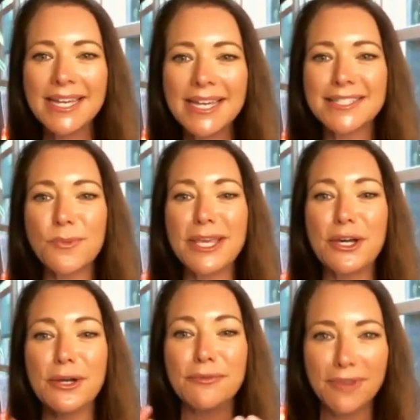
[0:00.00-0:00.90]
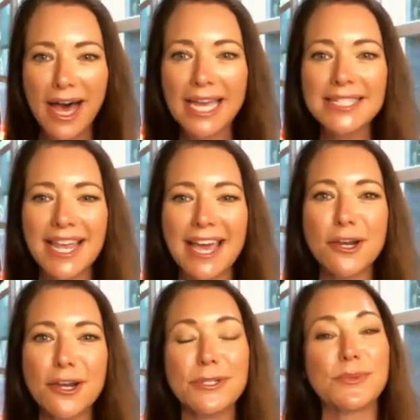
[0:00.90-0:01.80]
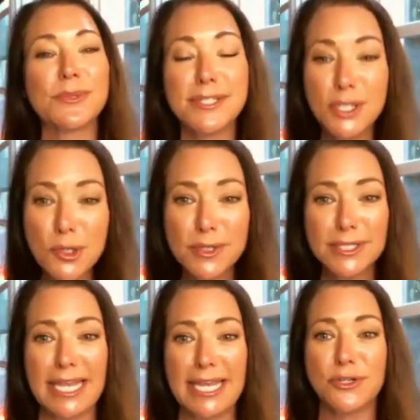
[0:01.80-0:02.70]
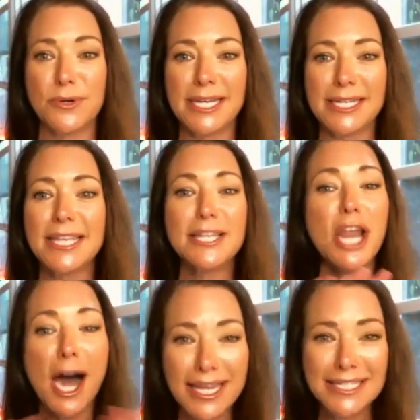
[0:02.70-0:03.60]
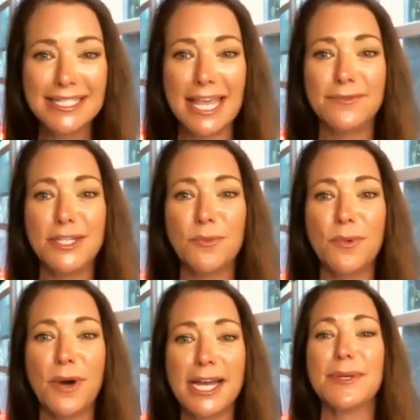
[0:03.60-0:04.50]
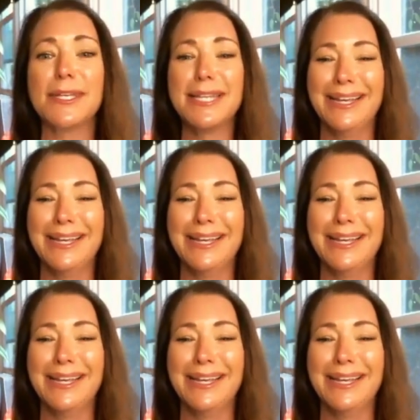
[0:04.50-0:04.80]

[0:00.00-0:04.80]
So we could fly together, which was super dangerous, not in safety wise, but